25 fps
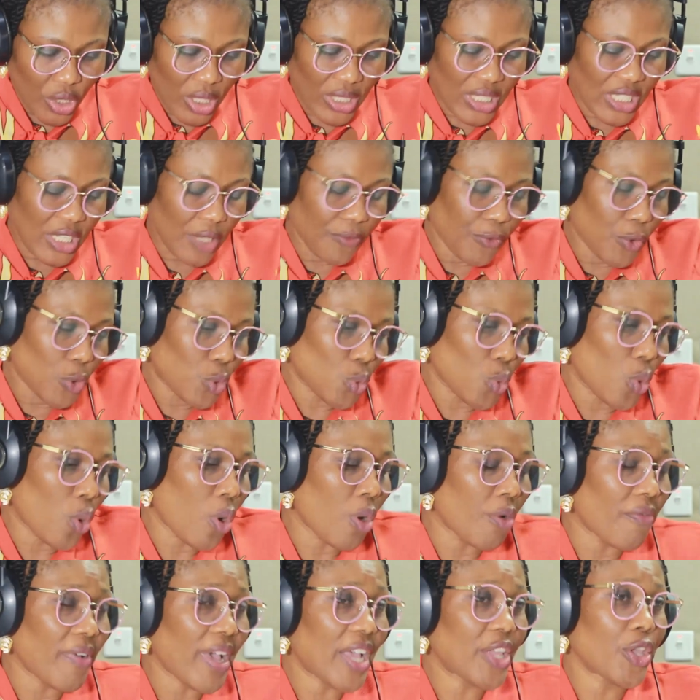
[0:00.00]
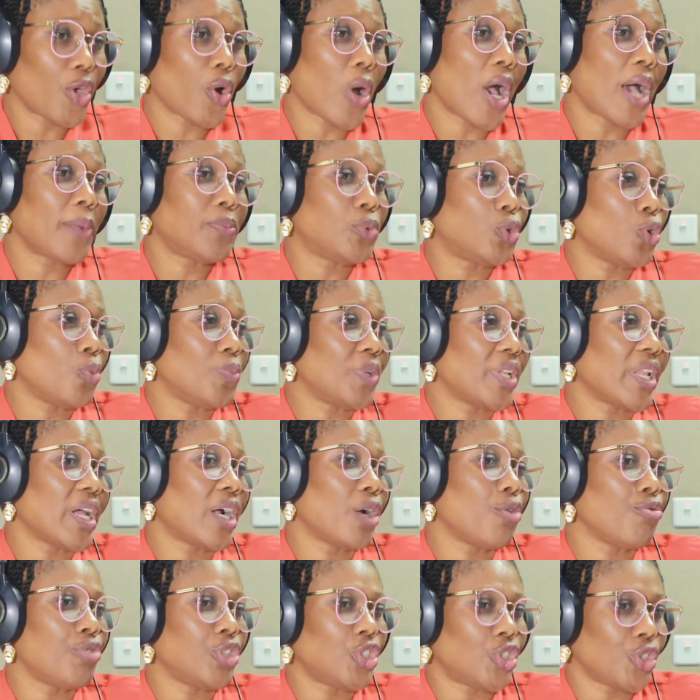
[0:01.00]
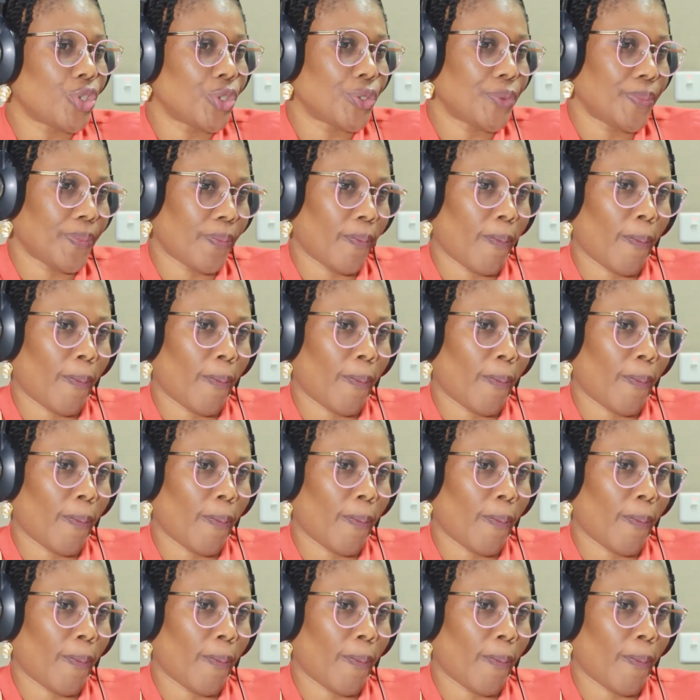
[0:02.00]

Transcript: we just give you to cover your abdominal region.